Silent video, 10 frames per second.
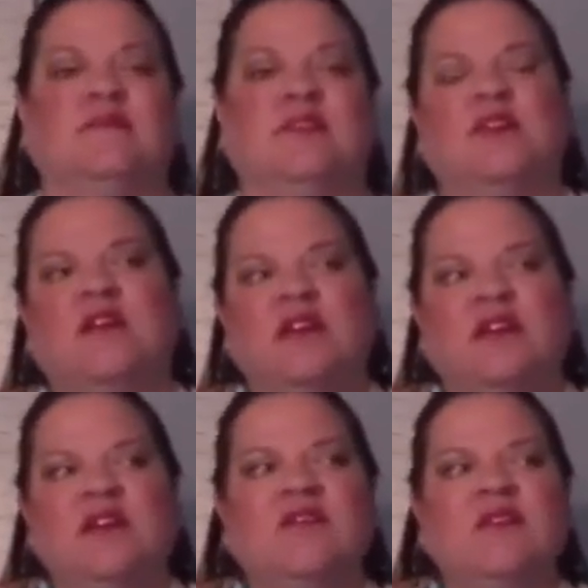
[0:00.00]
There are
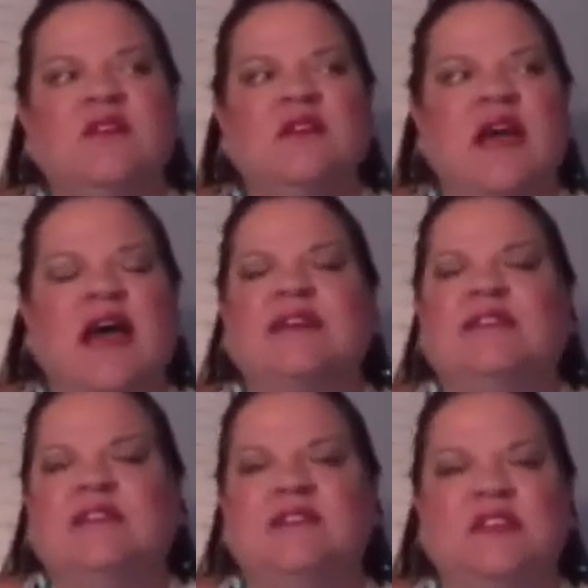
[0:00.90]
even
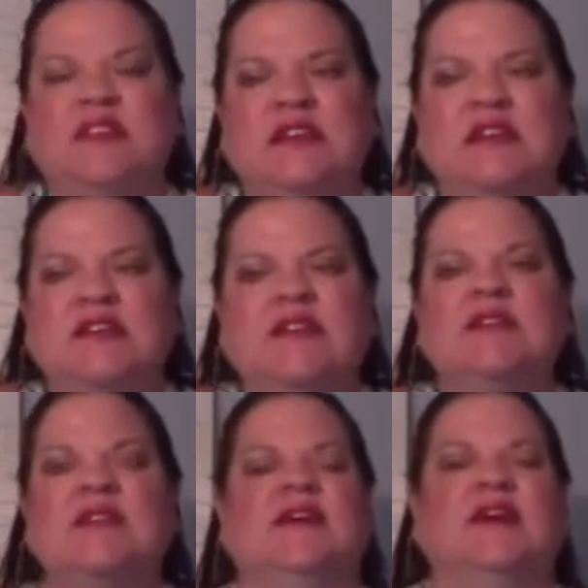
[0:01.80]

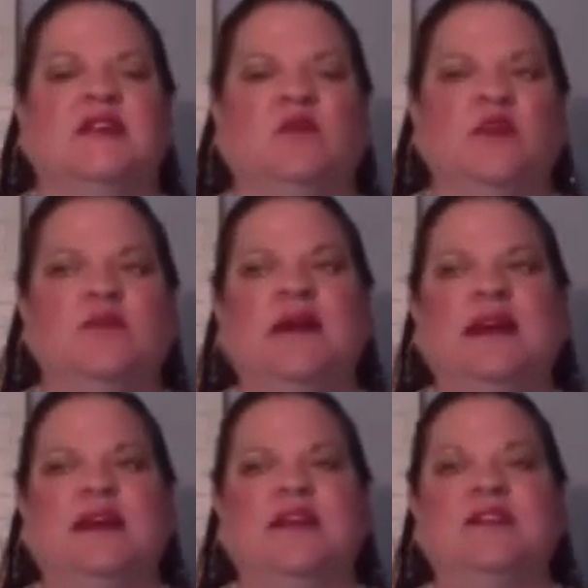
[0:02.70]
activities that we
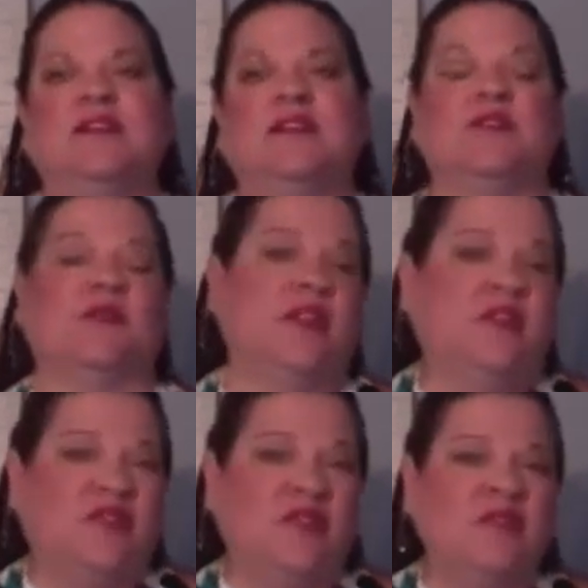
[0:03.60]
might consider
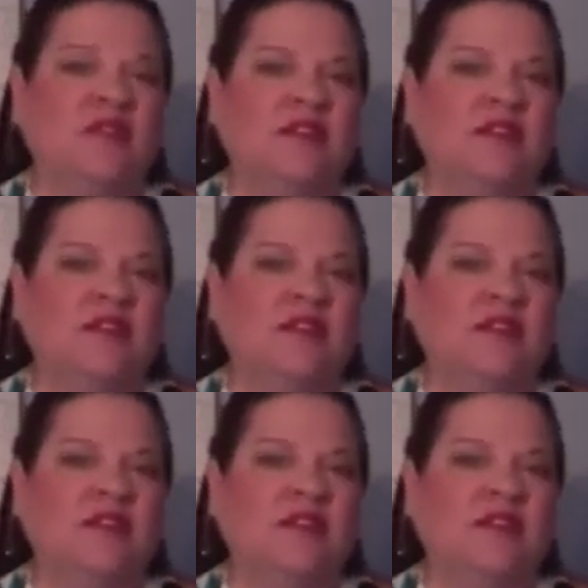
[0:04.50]
evil.